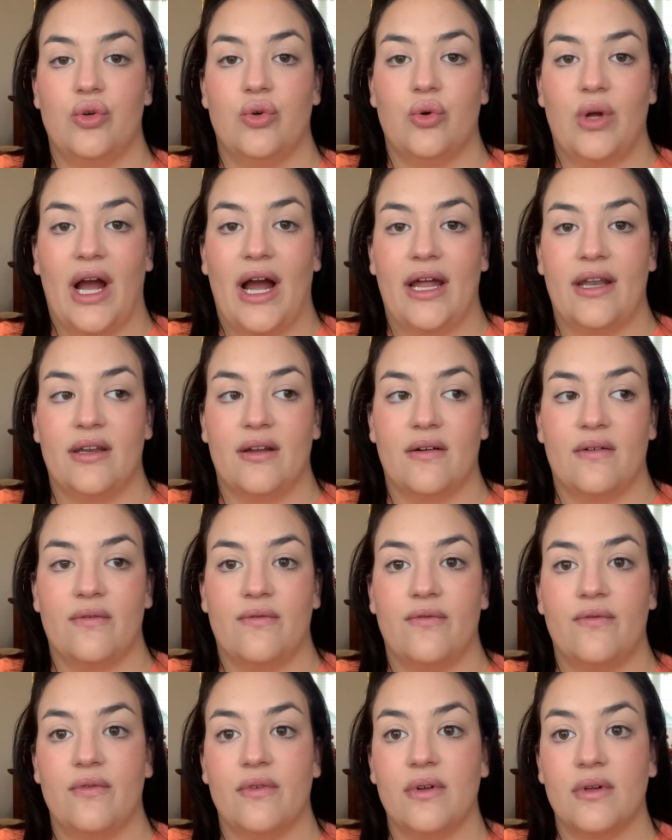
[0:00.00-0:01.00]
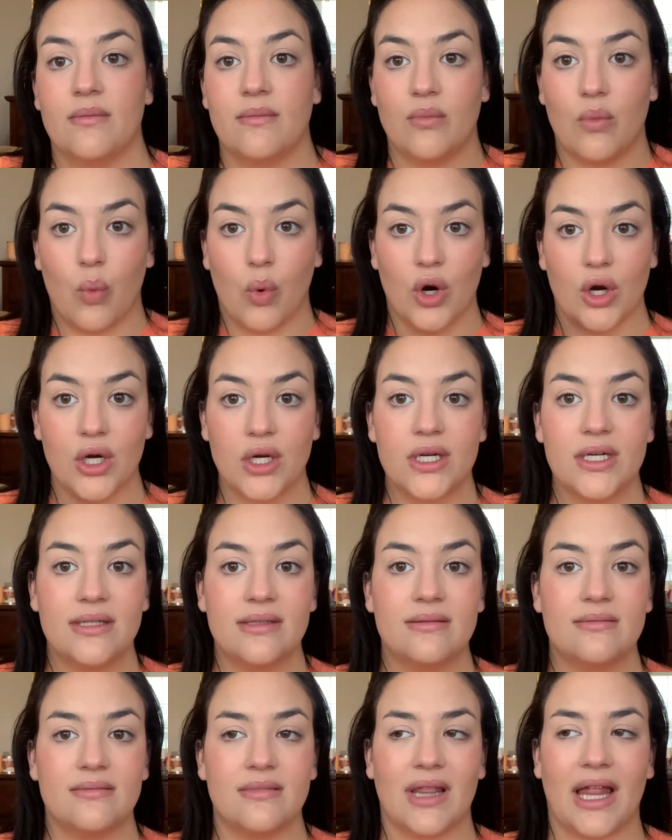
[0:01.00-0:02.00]
kind of work,
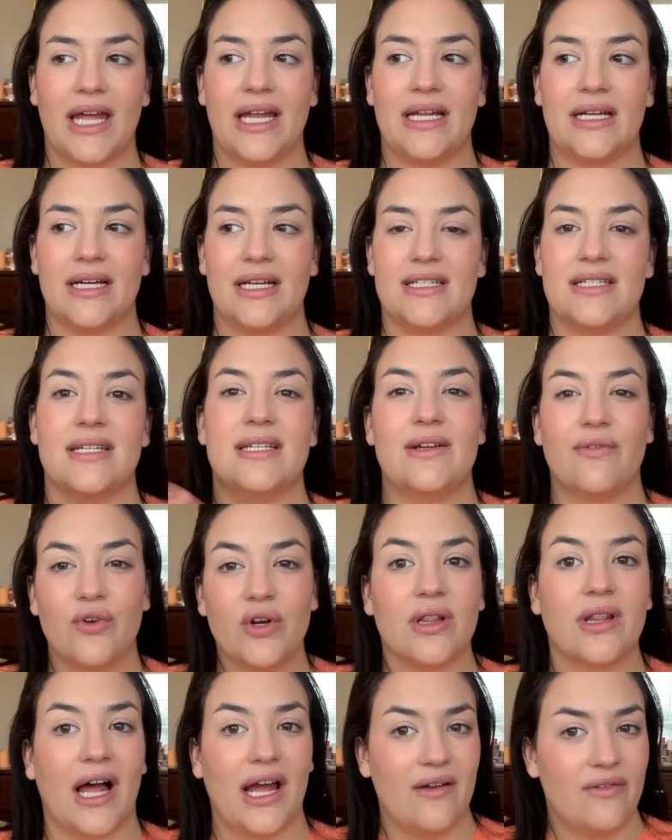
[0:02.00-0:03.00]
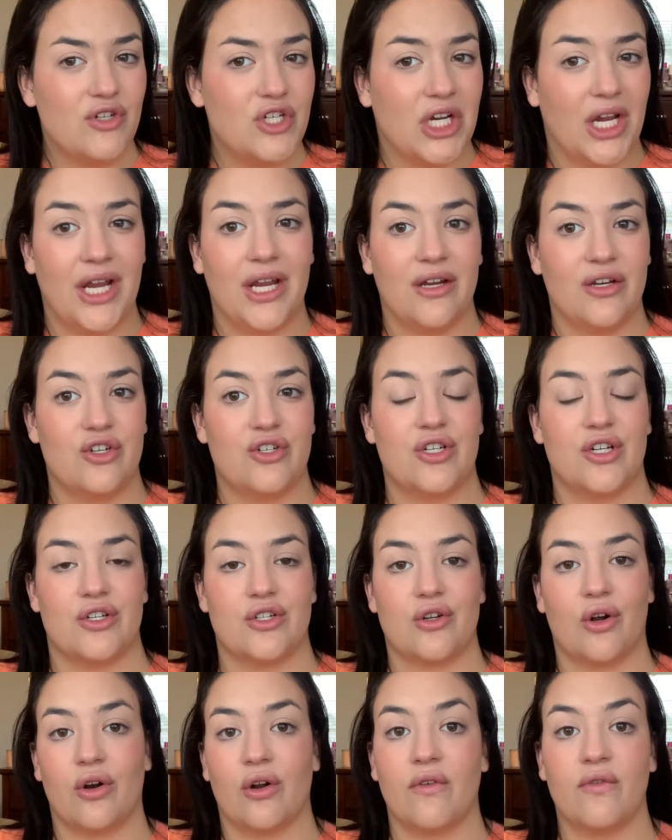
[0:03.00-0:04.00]
like, it's a different life change to
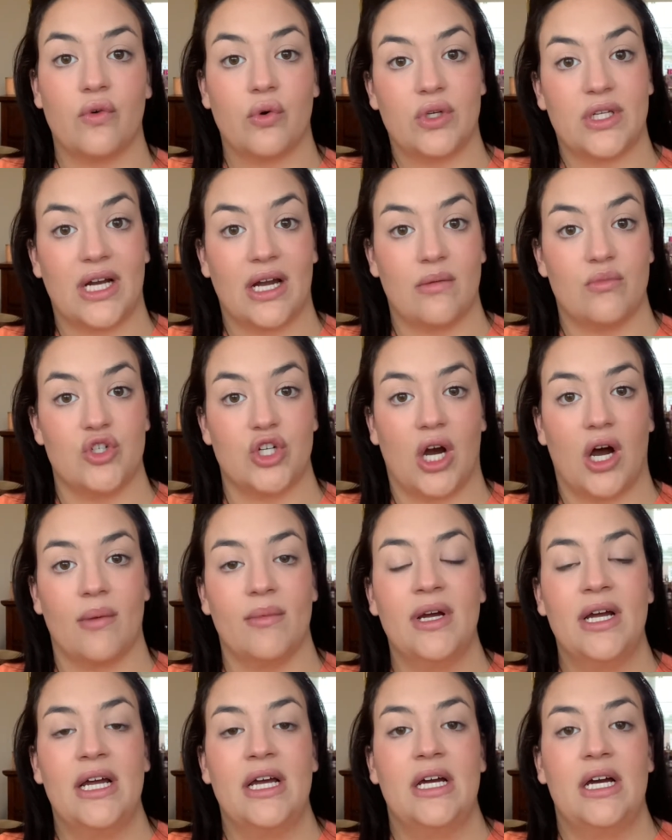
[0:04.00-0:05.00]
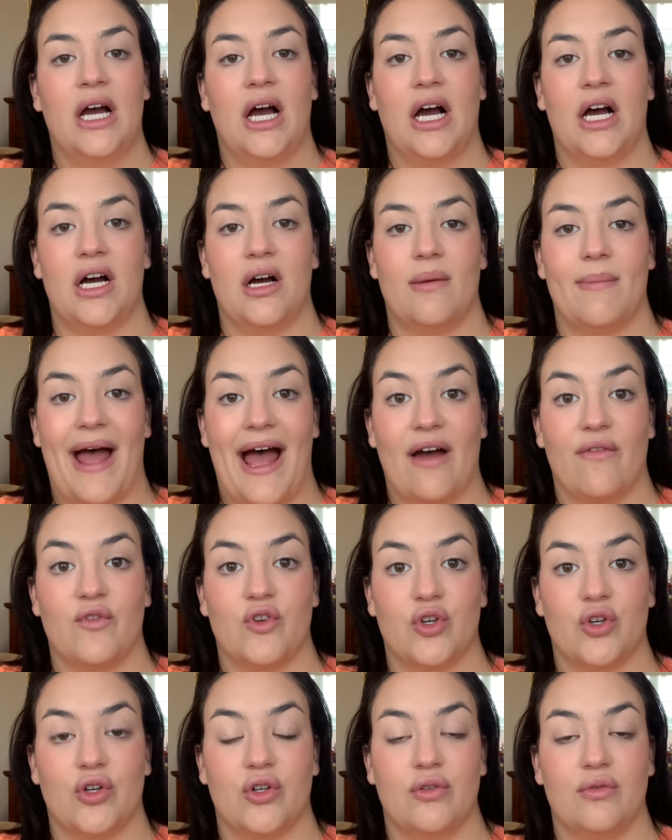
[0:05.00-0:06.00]
start a full-time job
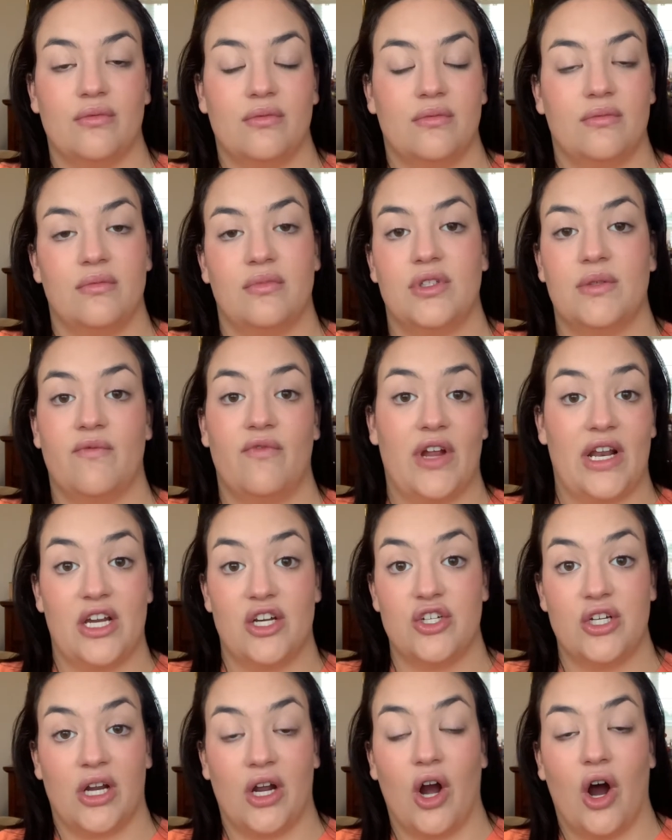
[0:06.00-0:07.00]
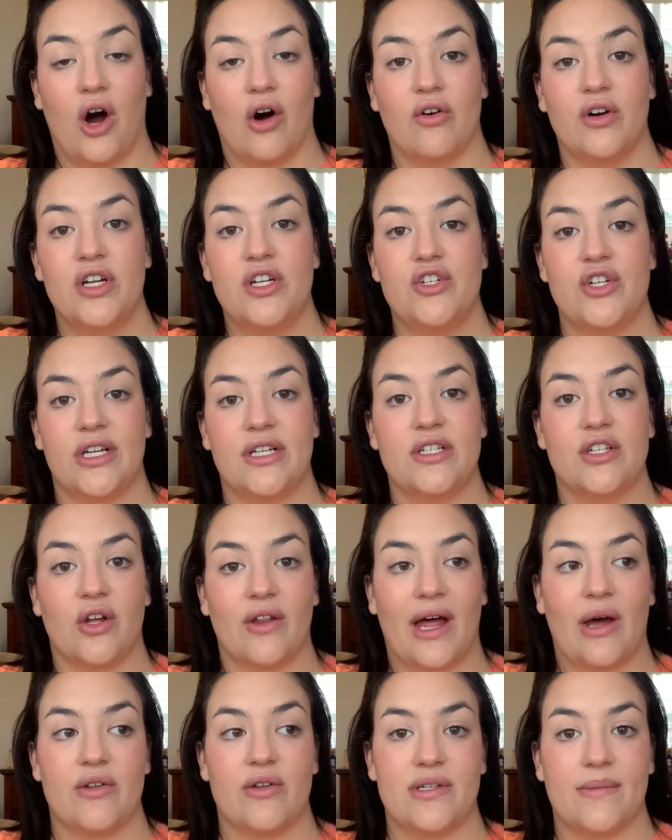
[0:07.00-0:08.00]
after finishing college, and so
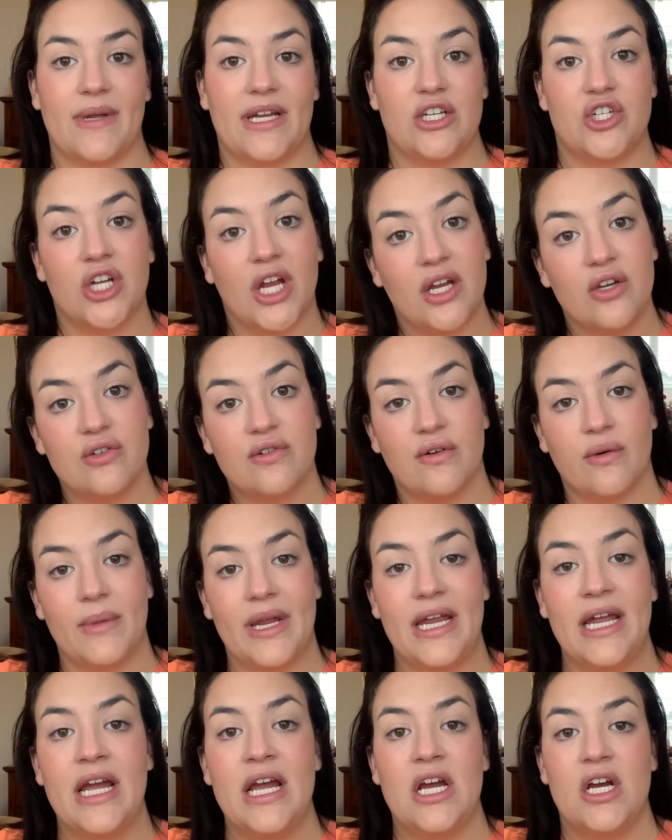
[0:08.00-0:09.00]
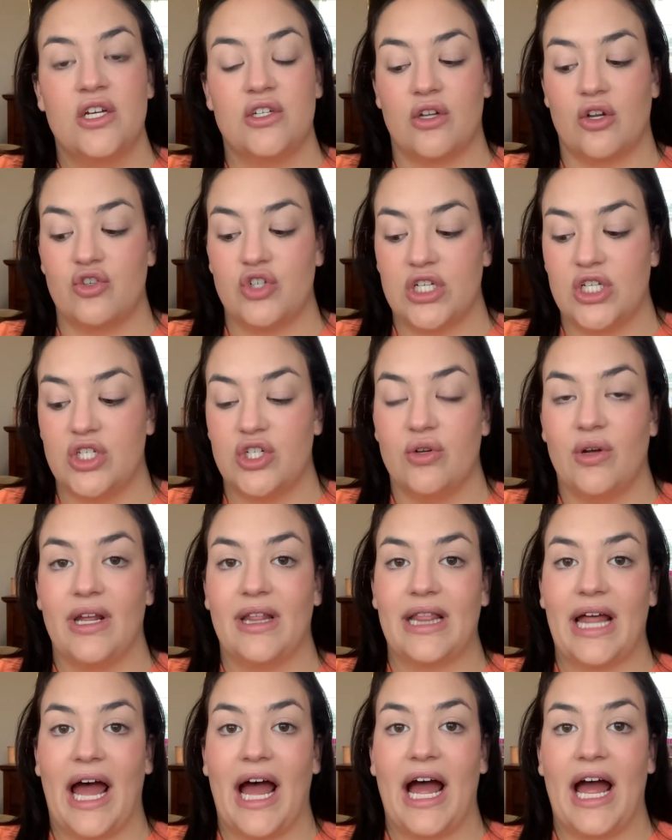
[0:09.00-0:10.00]
that was a big change for me. So just doing
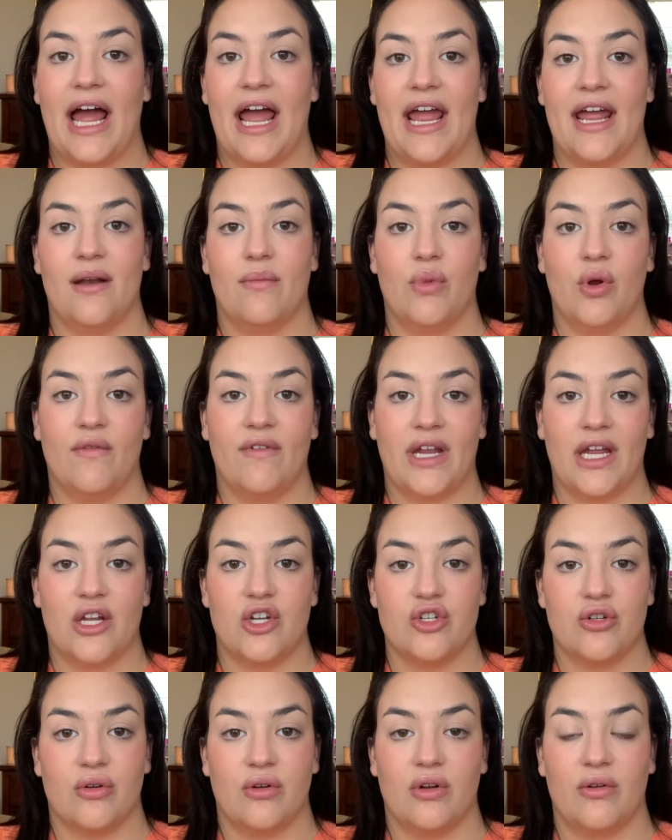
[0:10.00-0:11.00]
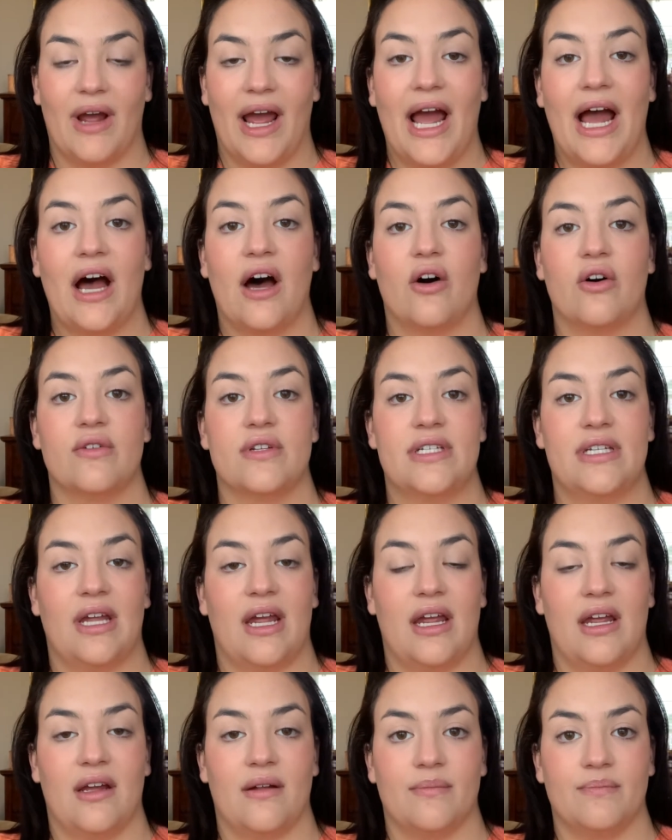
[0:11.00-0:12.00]
that and moving into a new house
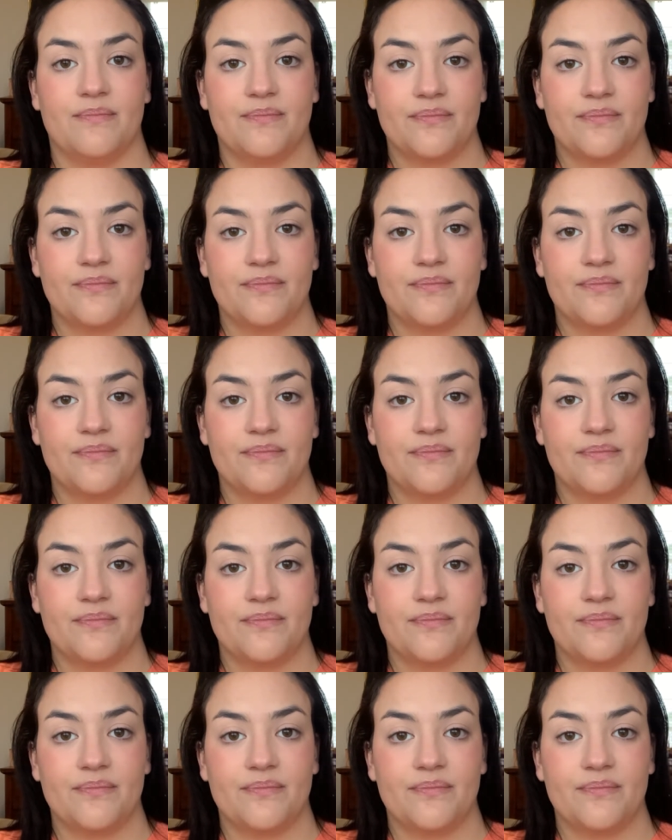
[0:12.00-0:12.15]
and